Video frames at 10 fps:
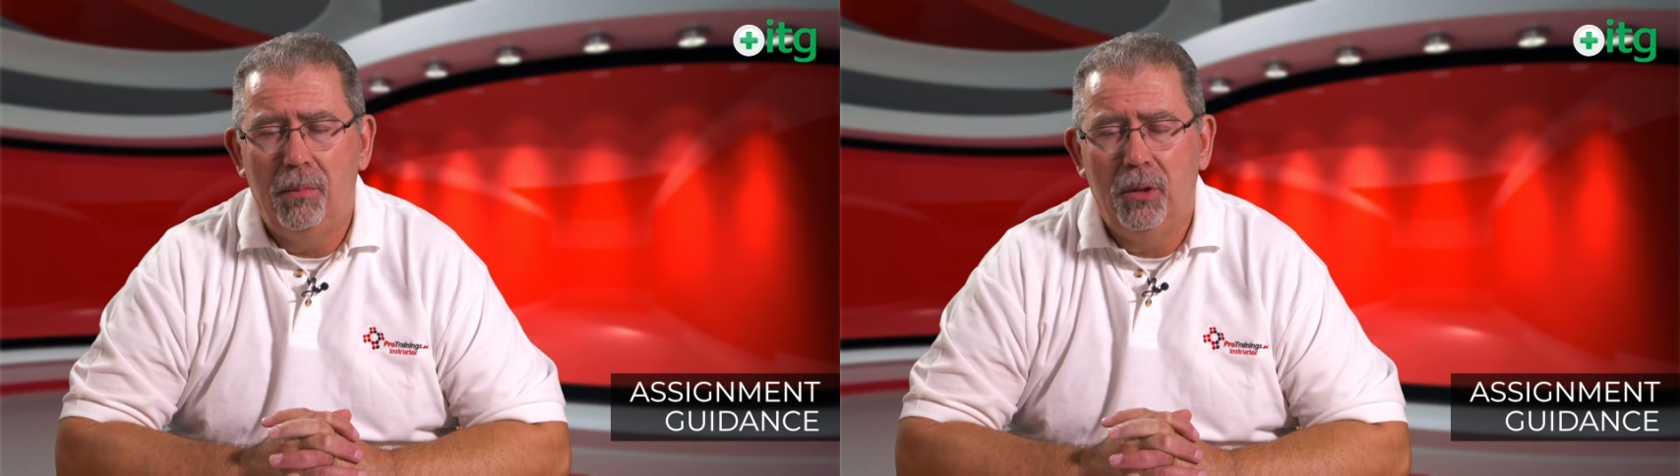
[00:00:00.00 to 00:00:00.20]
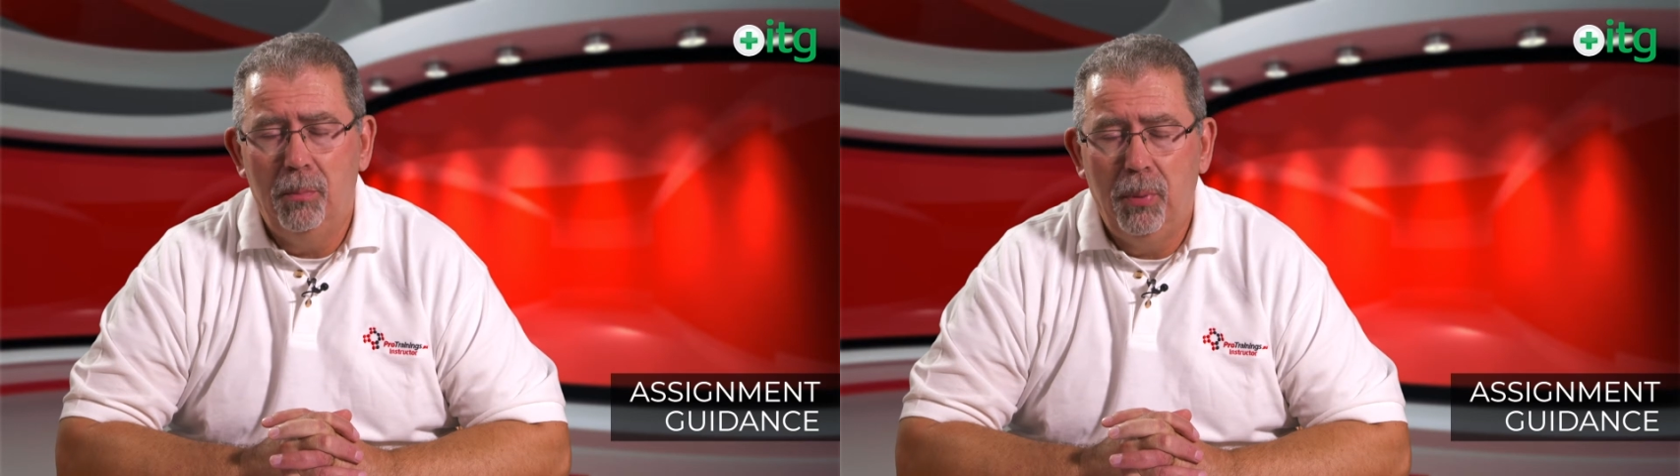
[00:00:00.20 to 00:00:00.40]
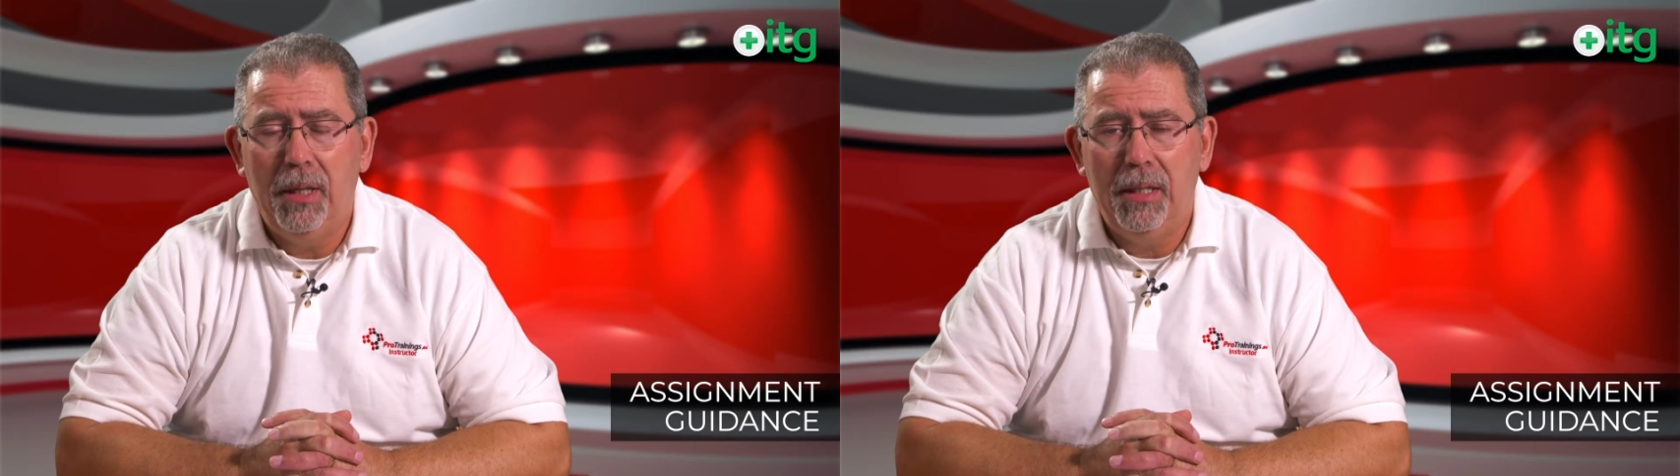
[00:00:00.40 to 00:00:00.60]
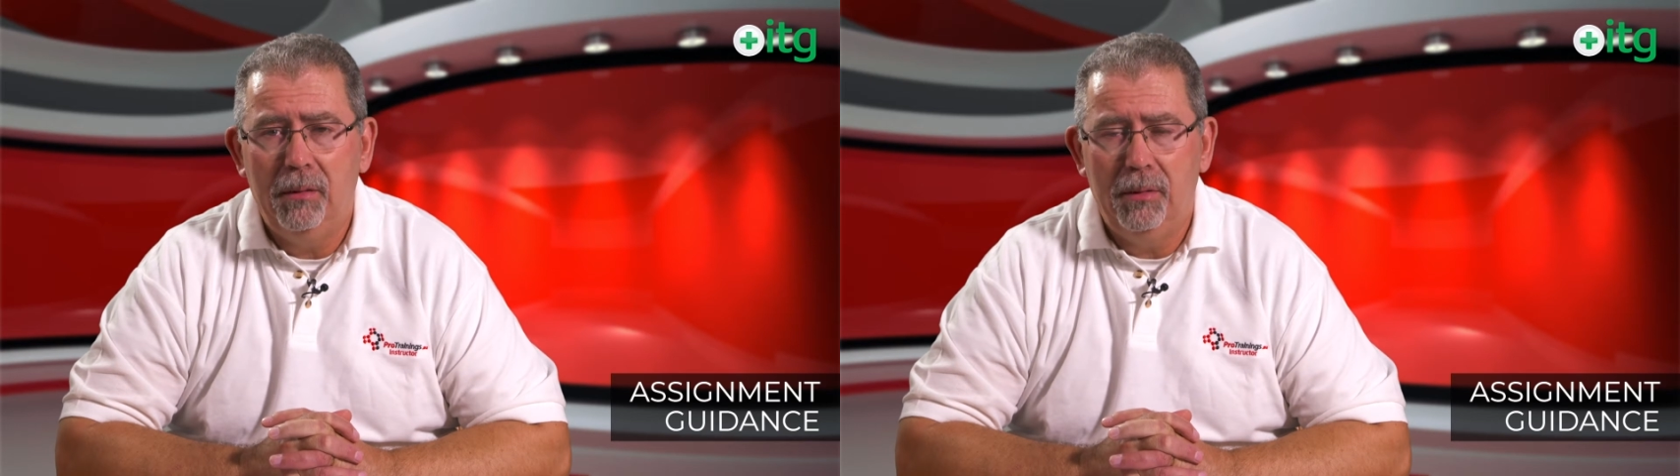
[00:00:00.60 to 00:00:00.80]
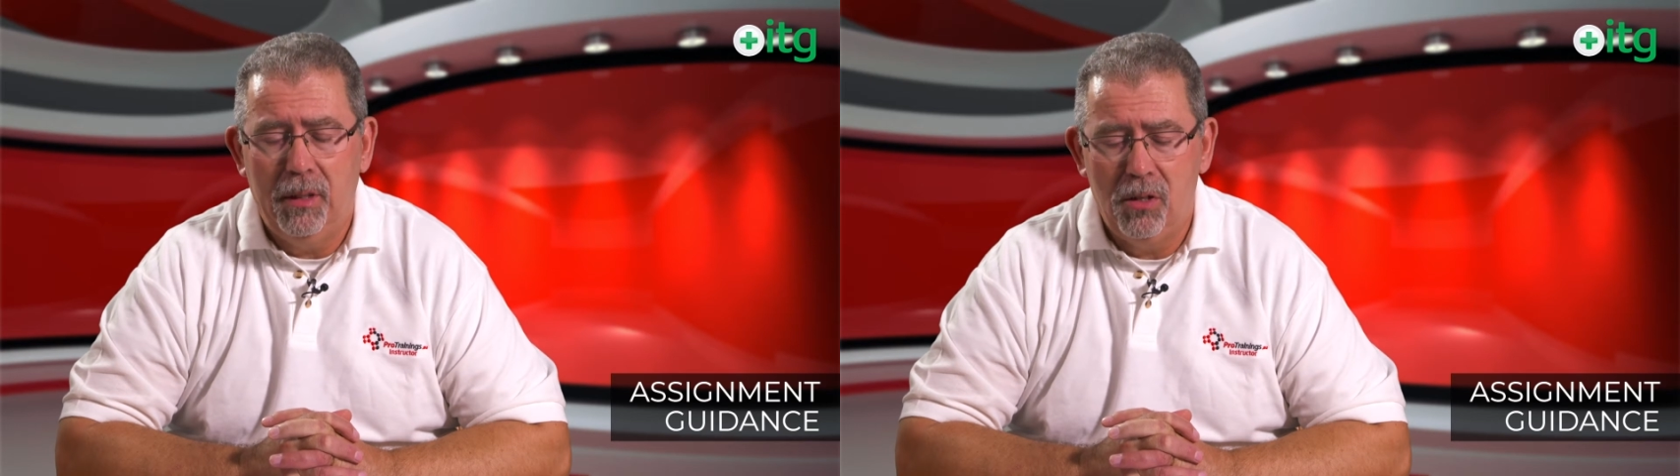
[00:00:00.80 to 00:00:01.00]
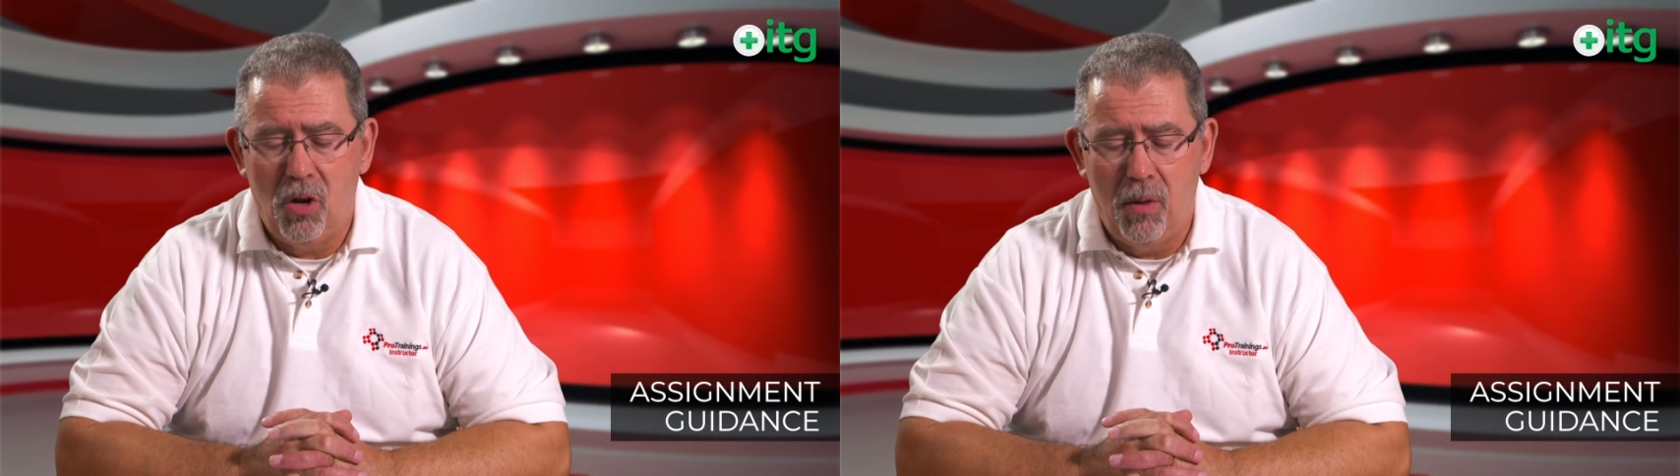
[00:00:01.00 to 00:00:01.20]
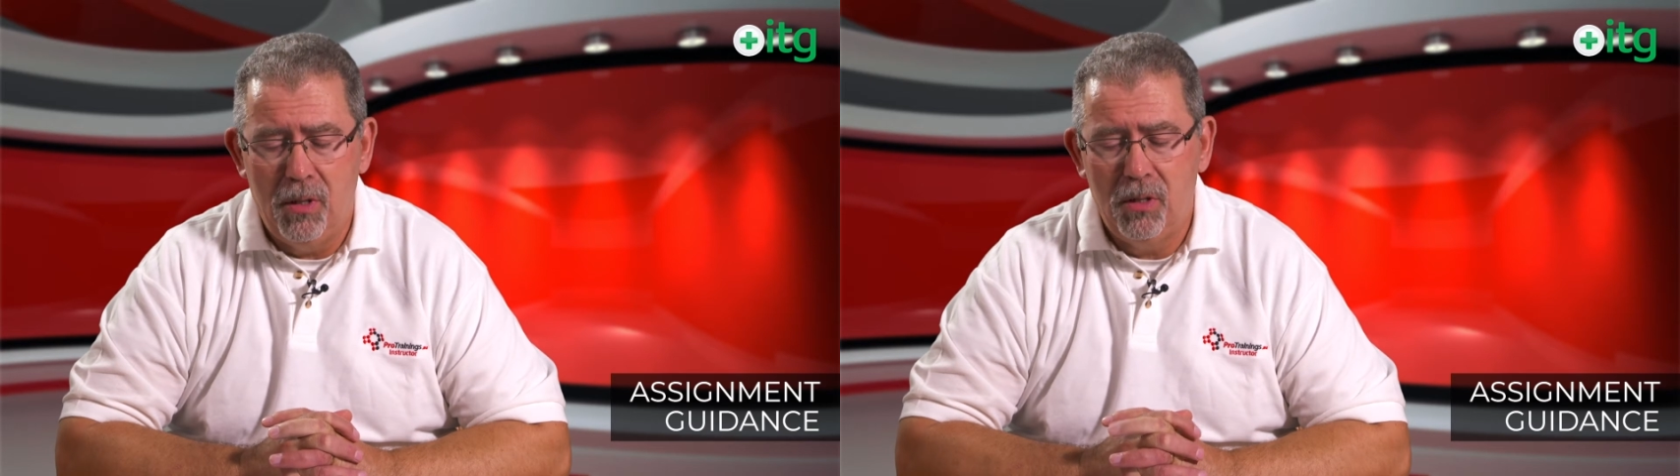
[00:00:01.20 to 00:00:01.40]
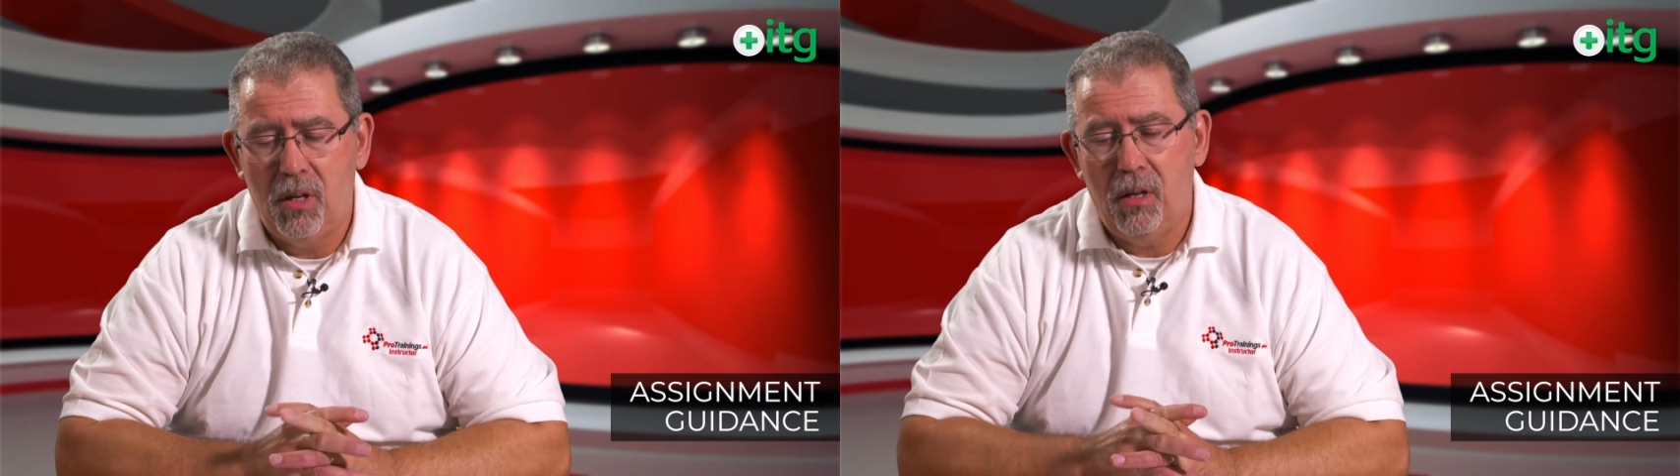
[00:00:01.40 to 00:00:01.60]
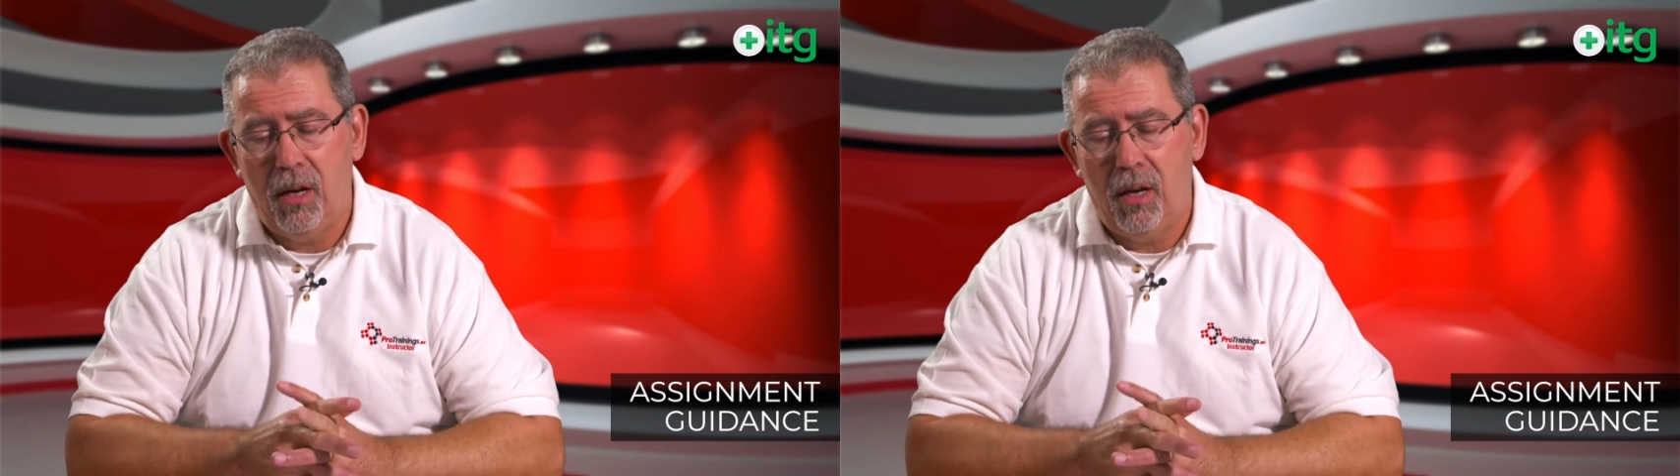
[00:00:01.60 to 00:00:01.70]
complete the assignments